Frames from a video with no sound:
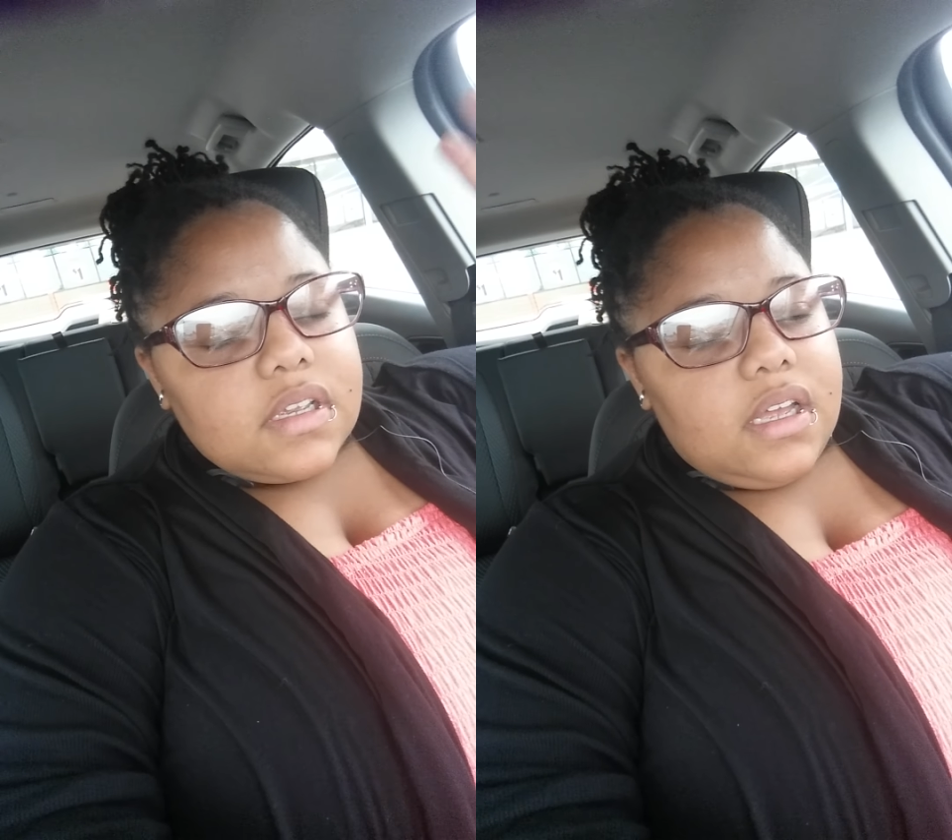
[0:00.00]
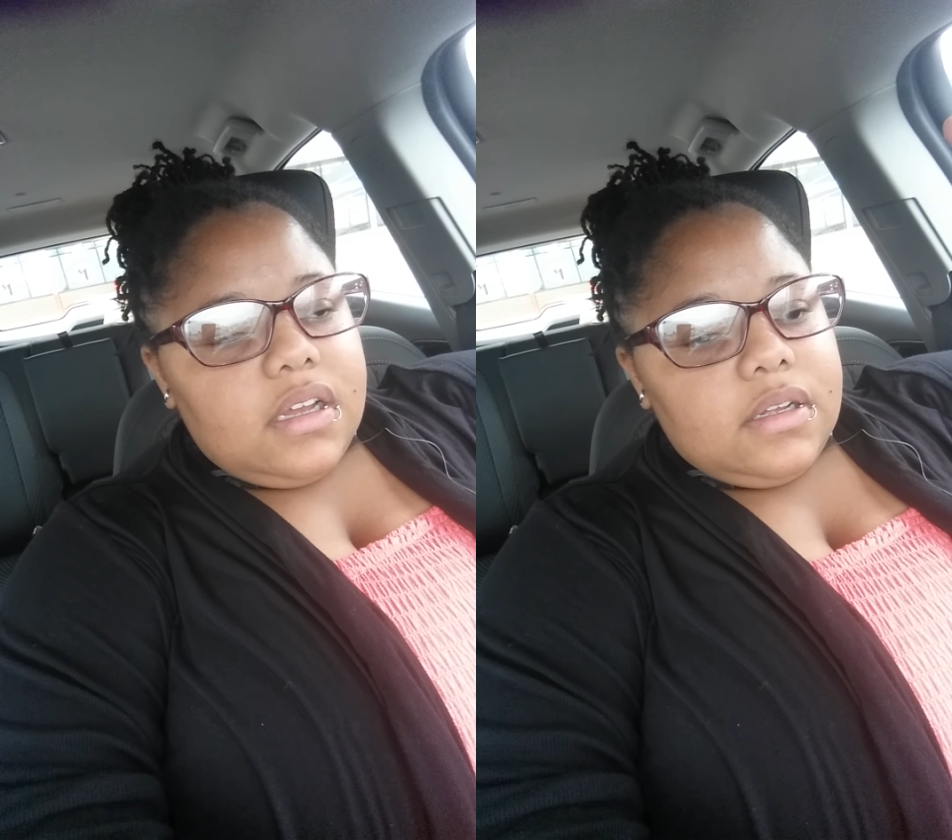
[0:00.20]

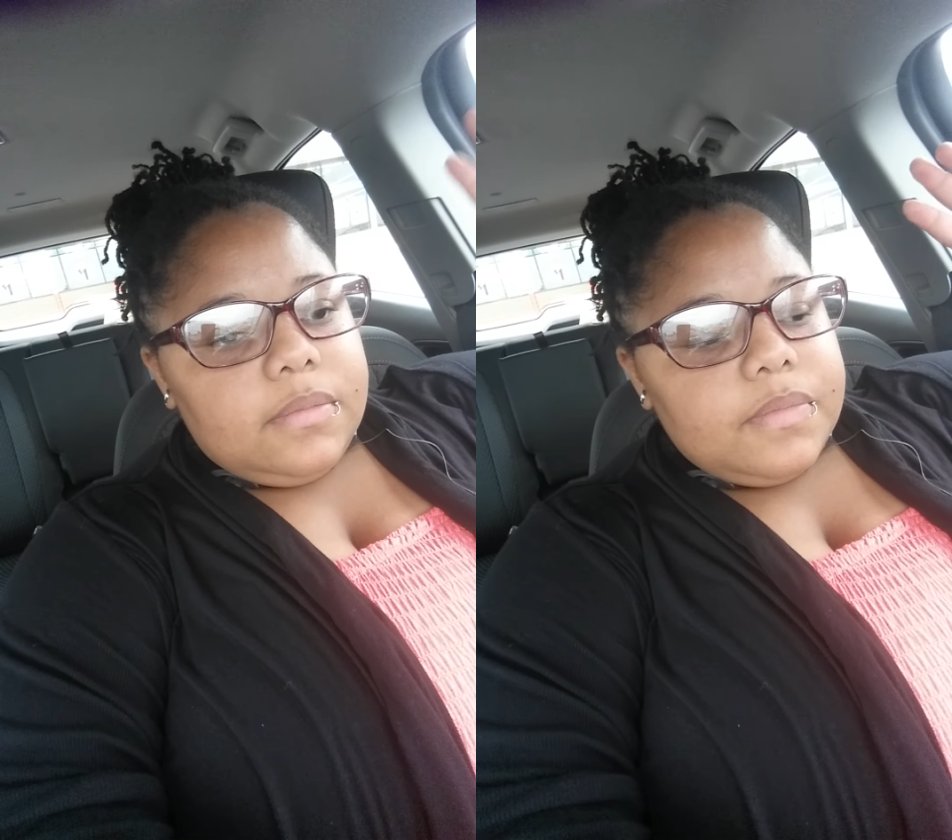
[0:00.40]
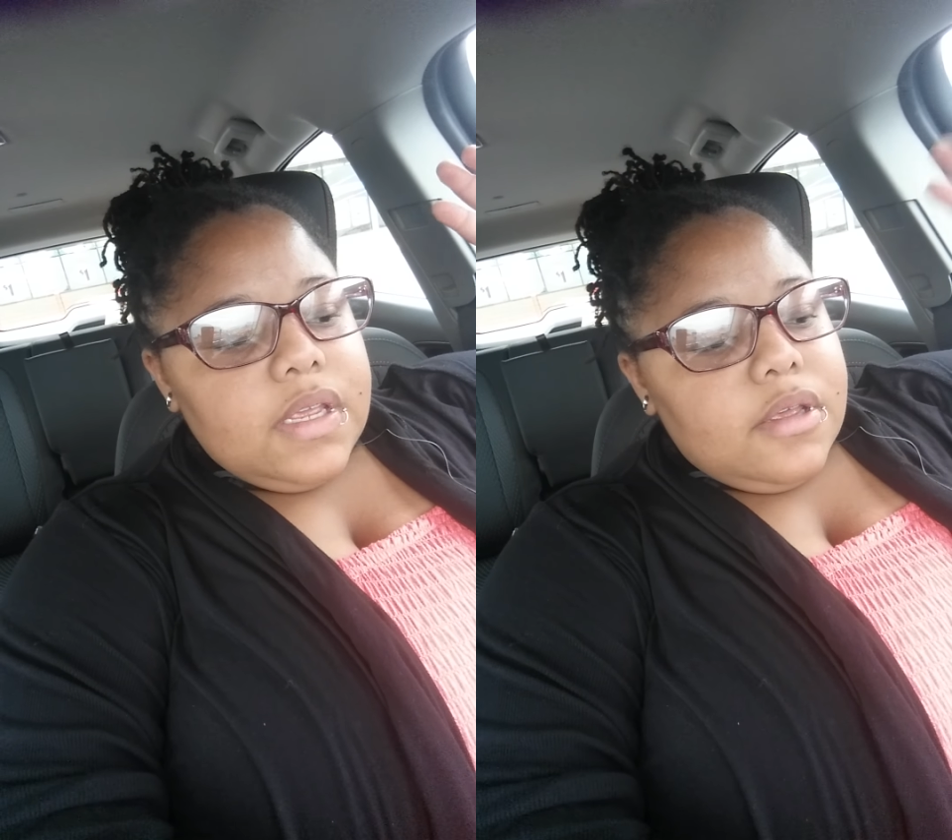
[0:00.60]

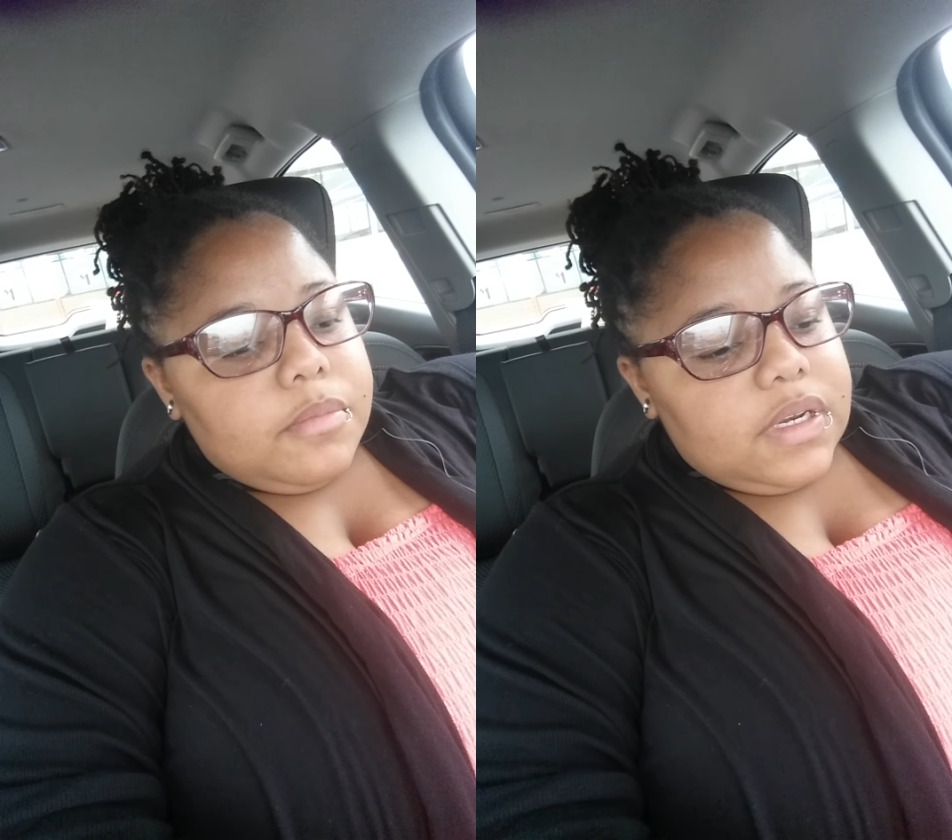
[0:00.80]
um but